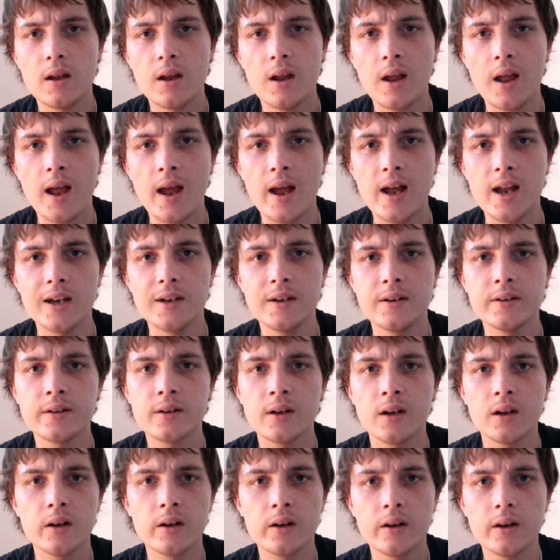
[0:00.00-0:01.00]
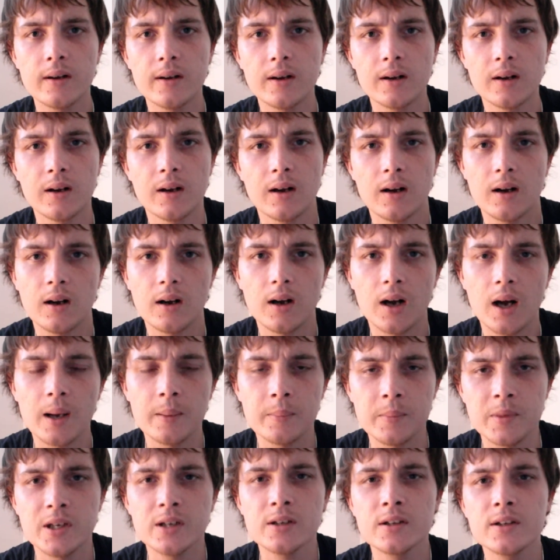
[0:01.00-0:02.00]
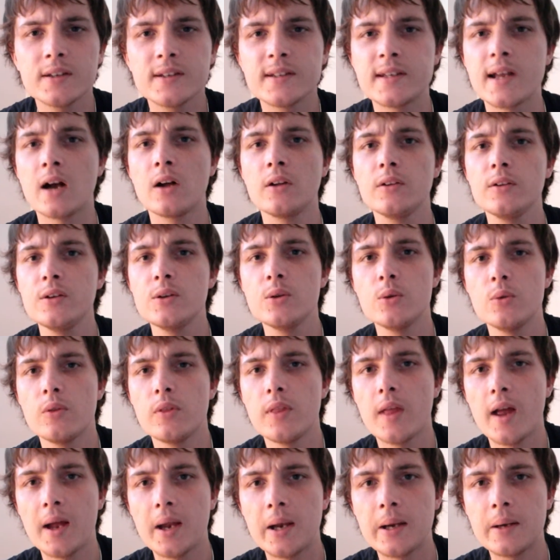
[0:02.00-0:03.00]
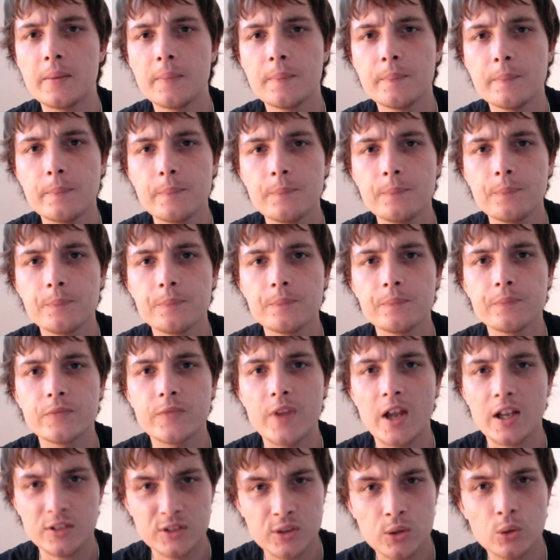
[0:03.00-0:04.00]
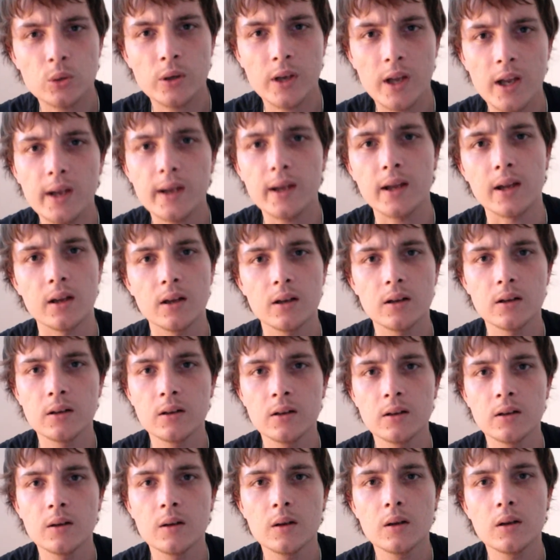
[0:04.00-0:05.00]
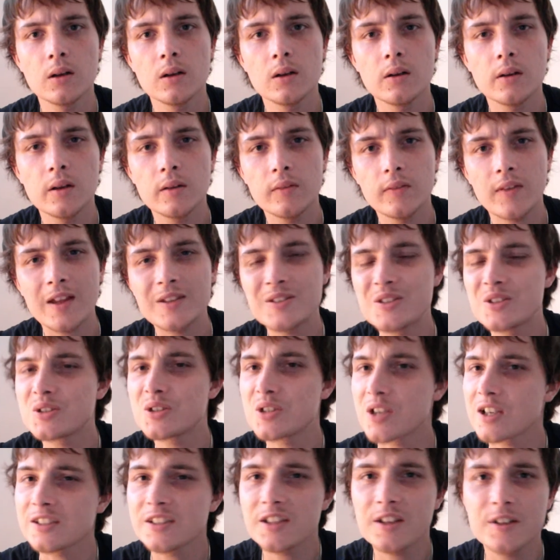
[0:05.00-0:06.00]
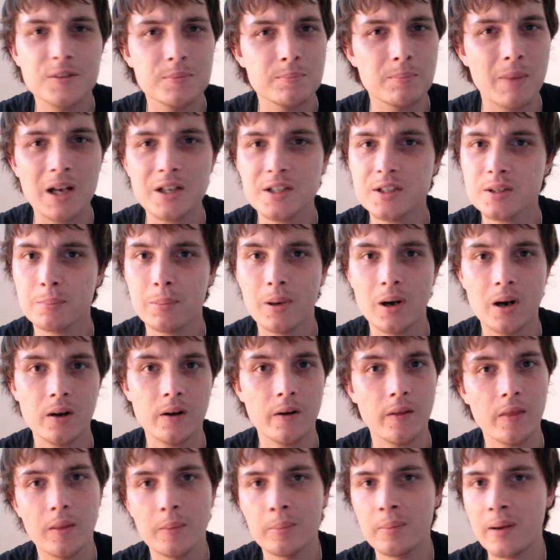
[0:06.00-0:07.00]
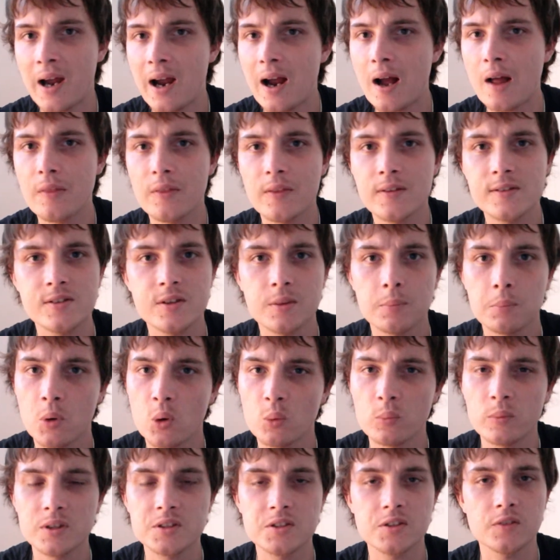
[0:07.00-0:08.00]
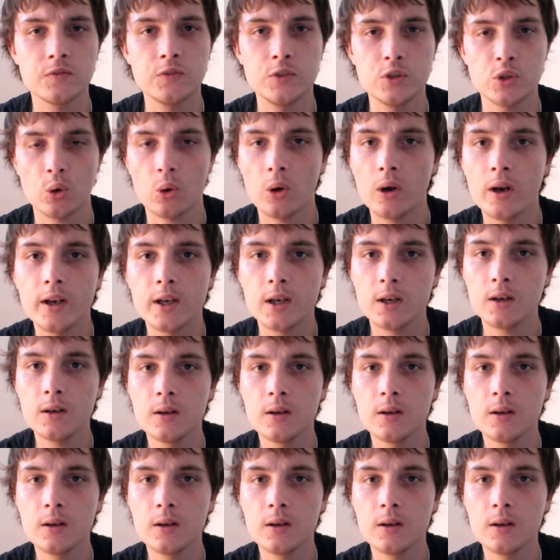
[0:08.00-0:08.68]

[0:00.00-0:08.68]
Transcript: And I'm here to tell you that that's okay. That's just as much a part of the path as the moments of joy.